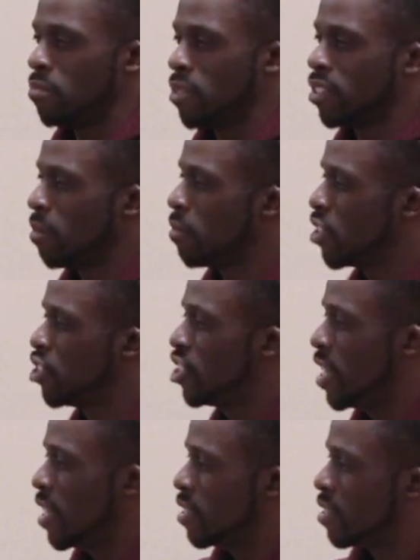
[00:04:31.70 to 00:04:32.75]
But something
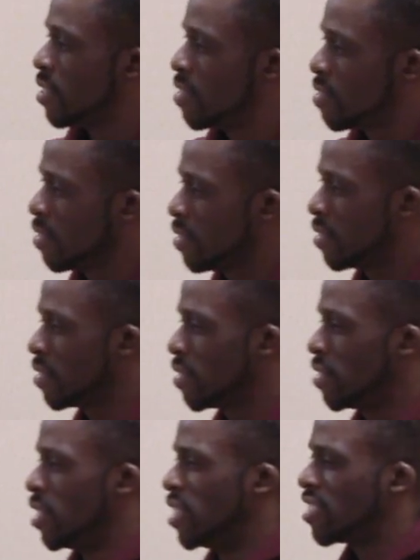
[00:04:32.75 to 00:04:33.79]
changed.
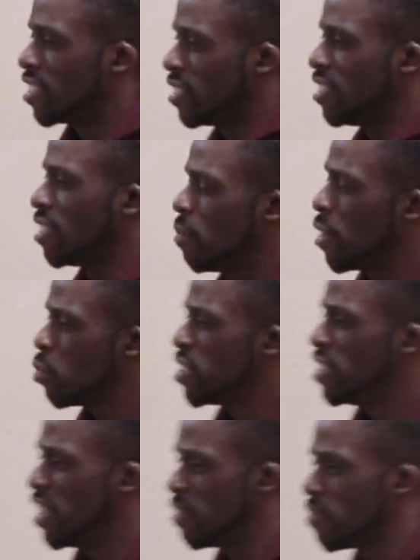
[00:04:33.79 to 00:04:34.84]
So, see, something was
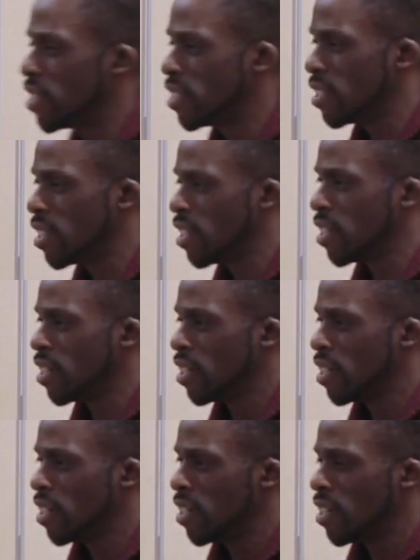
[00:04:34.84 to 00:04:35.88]
different.
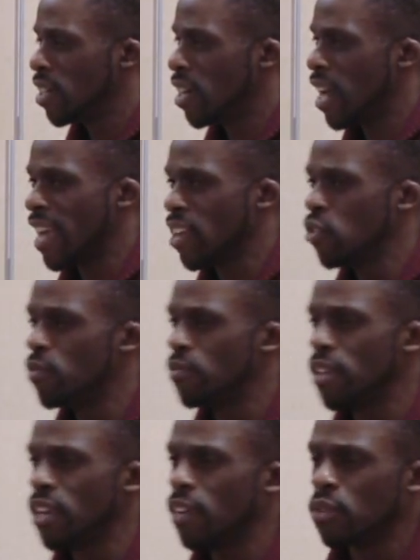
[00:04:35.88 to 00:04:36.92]
And I couldn't
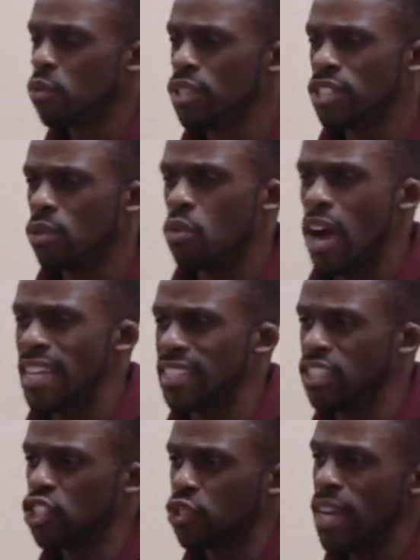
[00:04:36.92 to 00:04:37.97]
figure out the reason why.
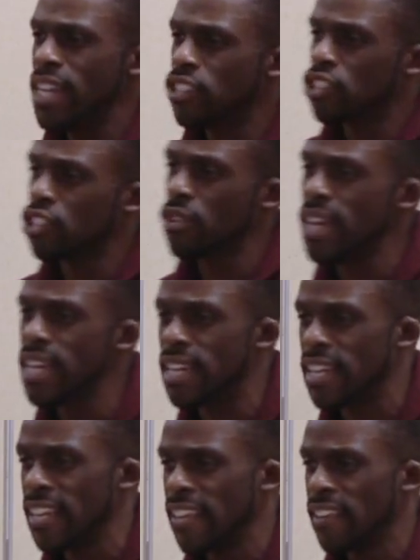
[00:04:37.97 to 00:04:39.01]
See, a train is a
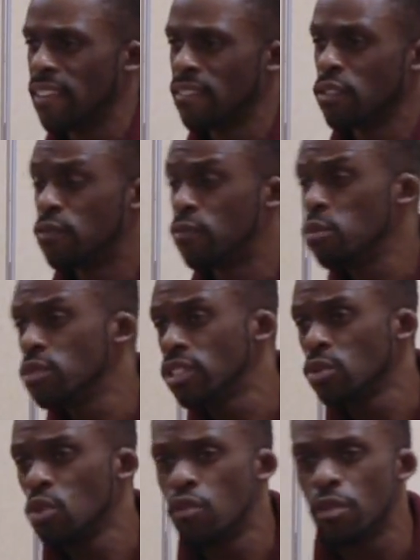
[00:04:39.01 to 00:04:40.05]
train. The food's
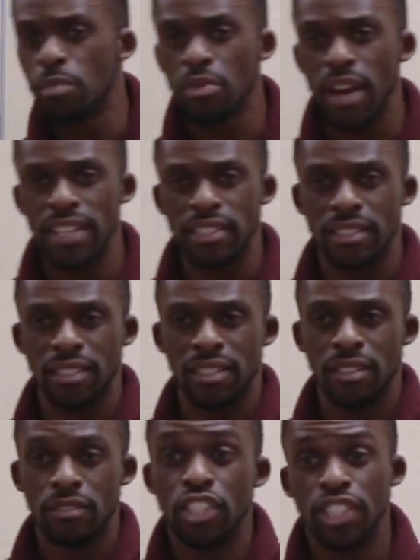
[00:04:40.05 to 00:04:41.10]
still overpriced.
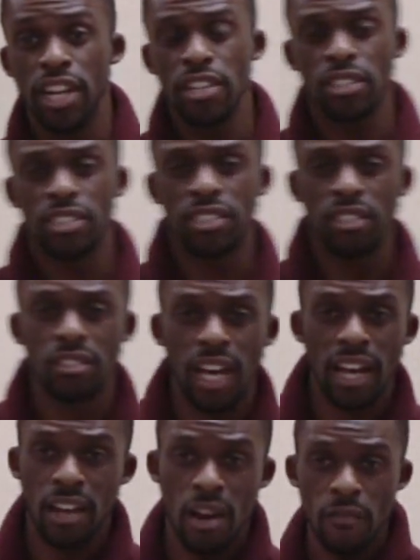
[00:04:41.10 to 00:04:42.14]
The chairs are still
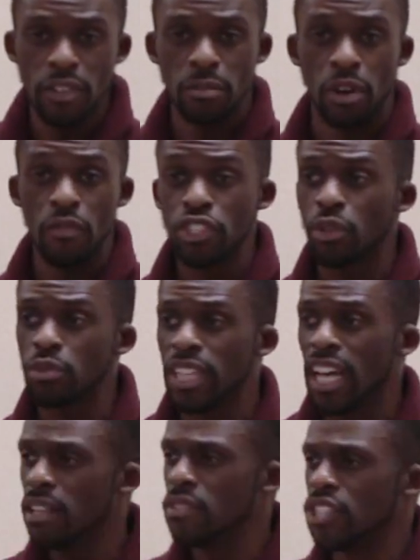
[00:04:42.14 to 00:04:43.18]
not comfortable, and there's no
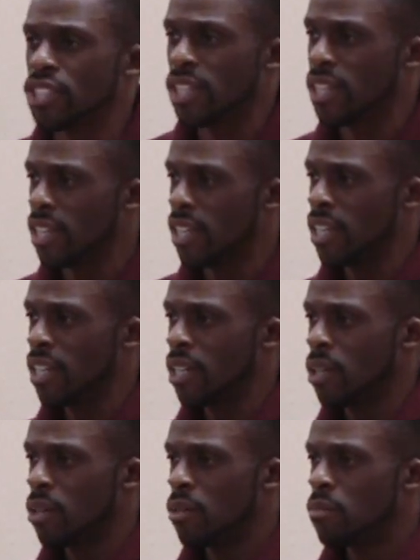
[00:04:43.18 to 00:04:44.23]
television.
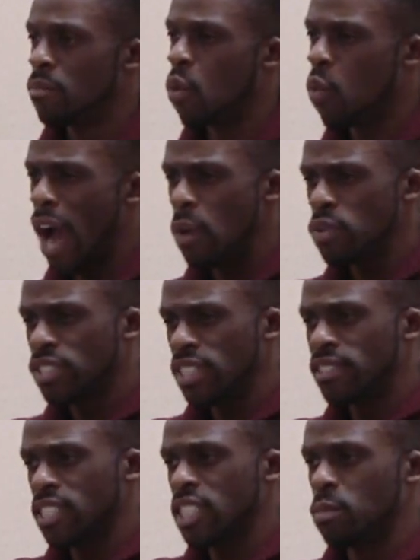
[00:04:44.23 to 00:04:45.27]
But why was
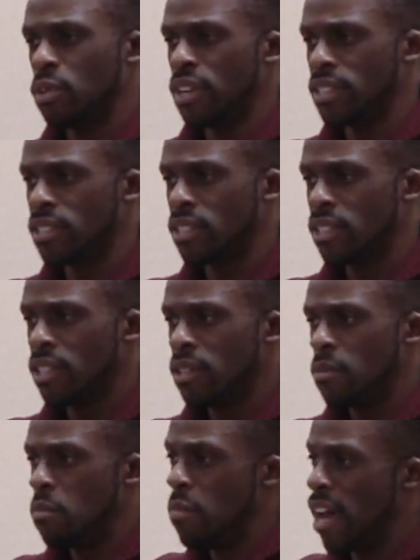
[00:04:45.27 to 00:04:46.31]
this experience
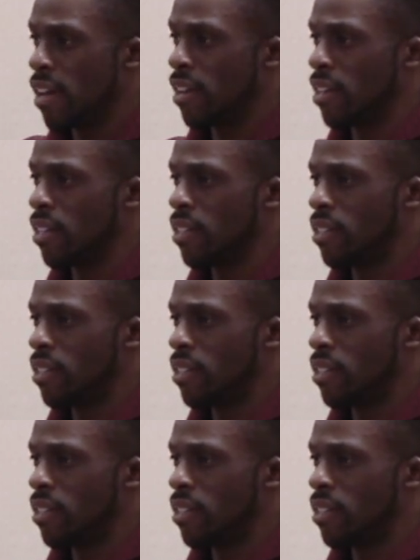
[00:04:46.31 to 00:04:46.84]
better?